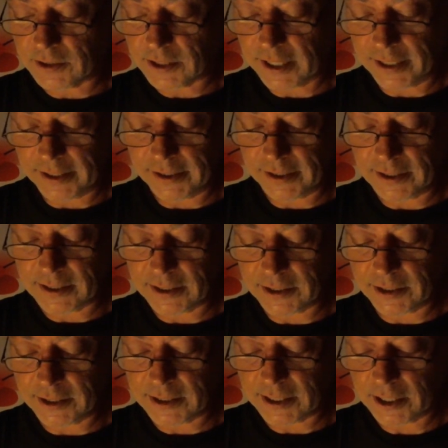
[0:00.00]
had any
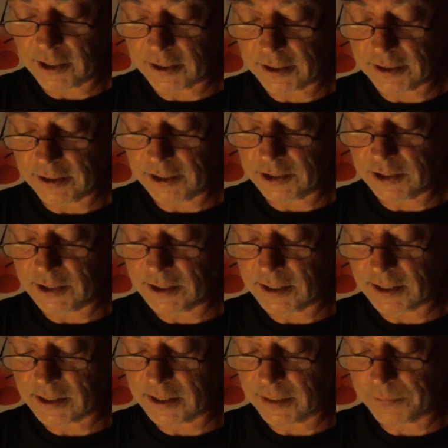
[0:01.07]
serious health conditions
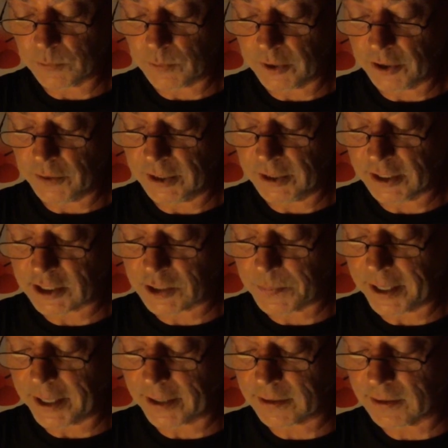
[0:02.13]
except what you would
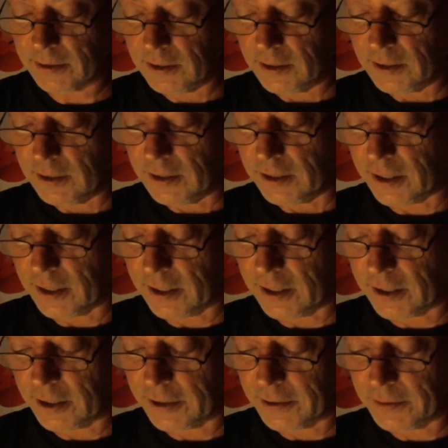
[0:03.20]
expect.
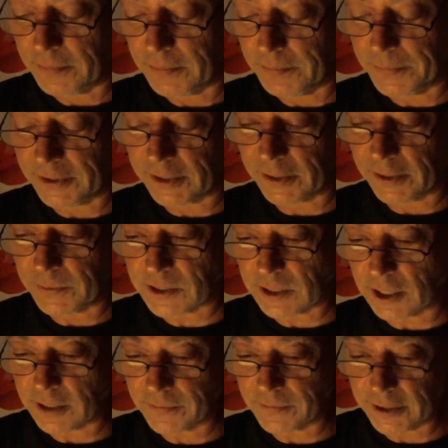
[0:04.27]
Uh, but they were
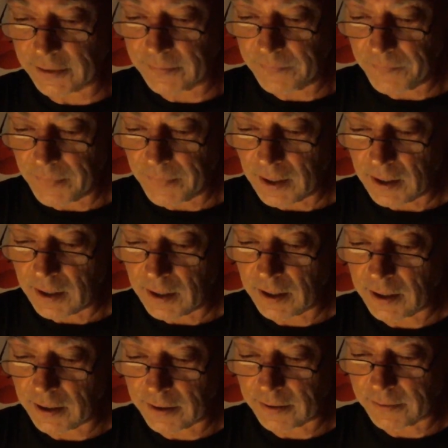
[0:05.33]
starving.
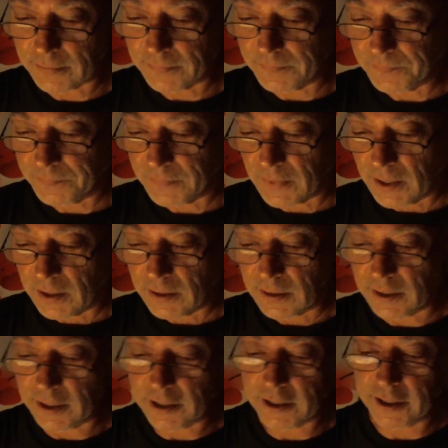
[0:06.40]
Uh,
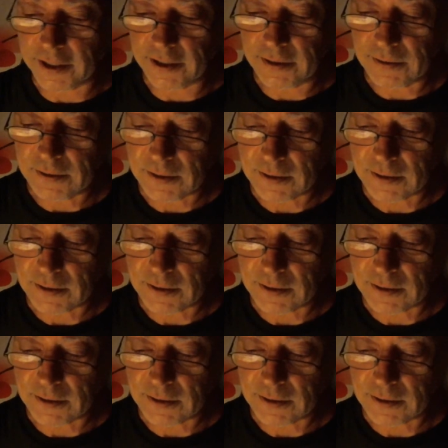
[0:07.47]
the area